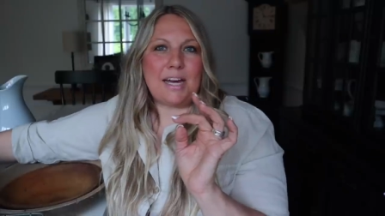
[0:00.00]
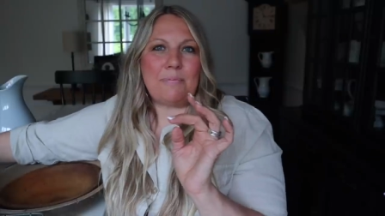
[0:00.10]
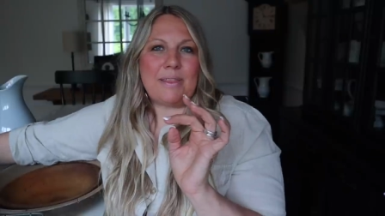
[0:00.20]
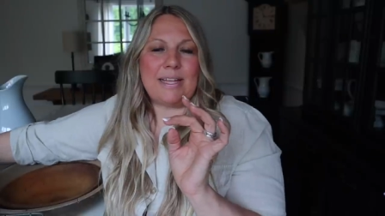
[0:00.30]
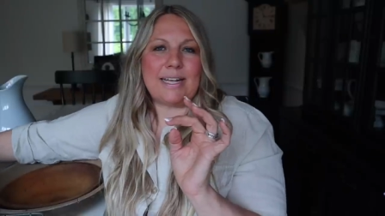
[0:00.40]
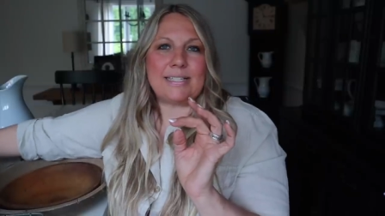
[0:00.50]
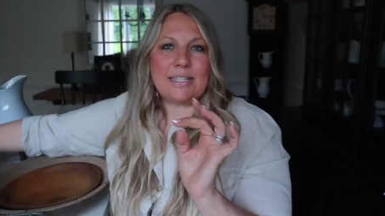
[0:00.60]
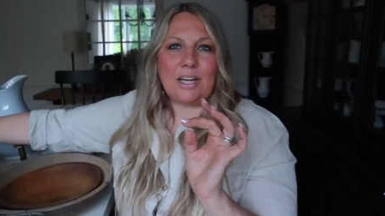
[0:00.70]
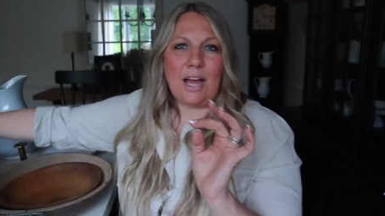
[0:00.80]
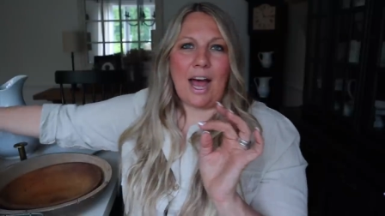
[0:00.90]
up this
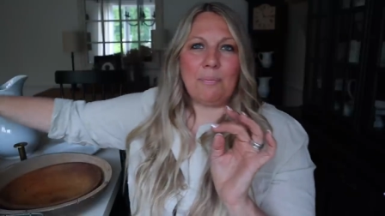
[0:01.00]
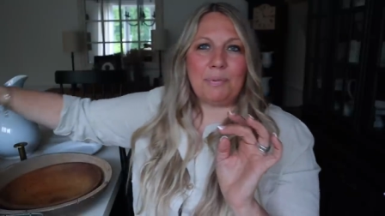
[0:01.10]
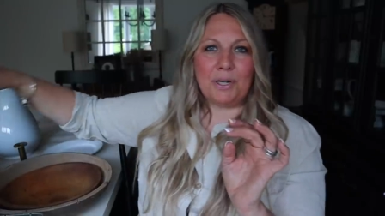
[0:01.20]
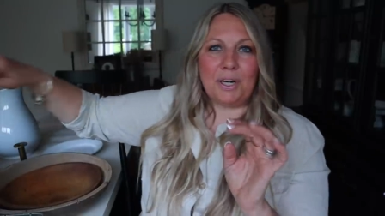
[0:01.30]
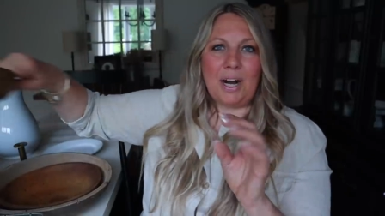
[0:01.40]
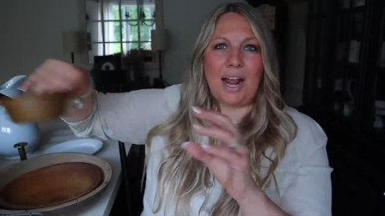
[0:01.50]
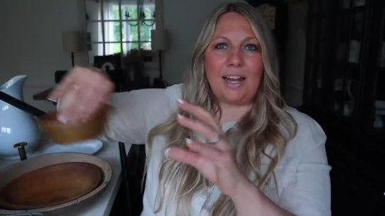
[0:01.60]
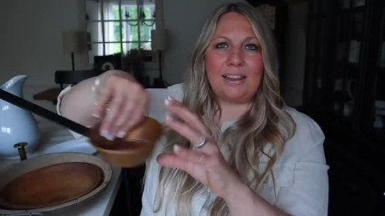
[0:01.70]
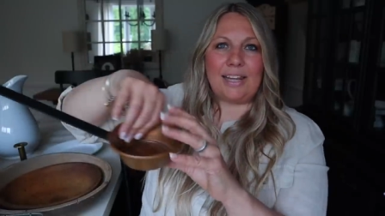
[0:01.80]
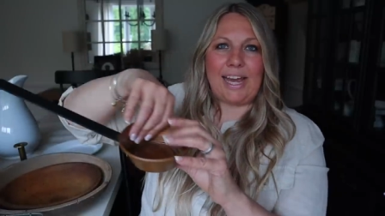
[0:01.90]
copper
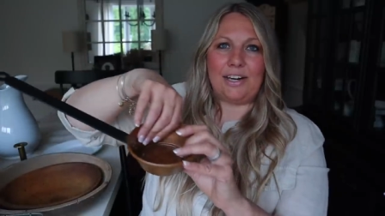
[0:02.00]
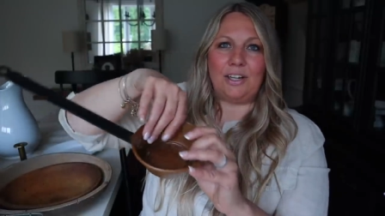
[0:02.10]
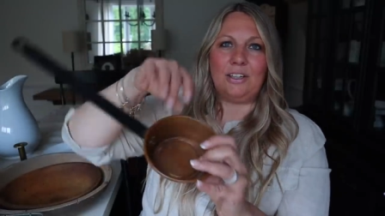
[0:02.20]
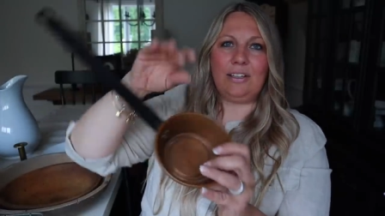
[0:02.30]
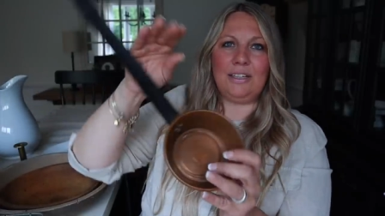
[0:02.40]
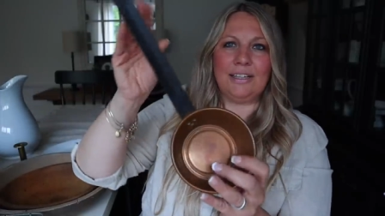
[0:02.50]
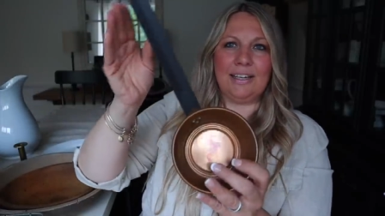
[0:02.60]
ladle.